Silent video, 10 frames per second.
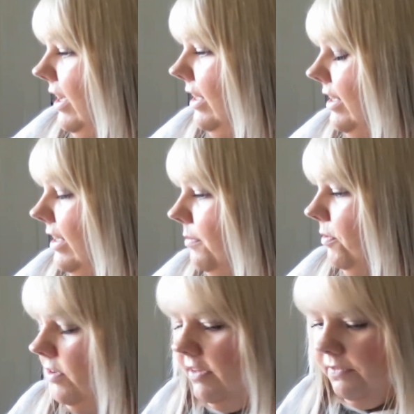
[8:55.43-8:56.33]
And then I
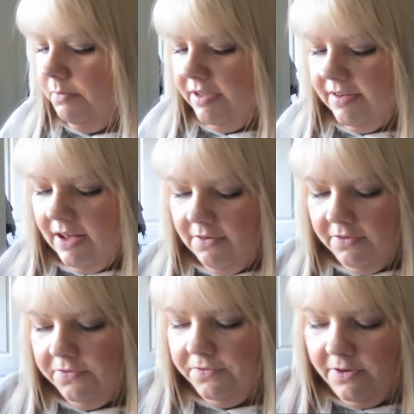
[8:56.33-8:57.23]
bought it for
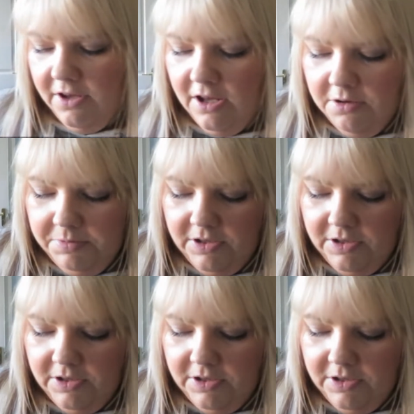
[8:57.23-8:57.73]
myself,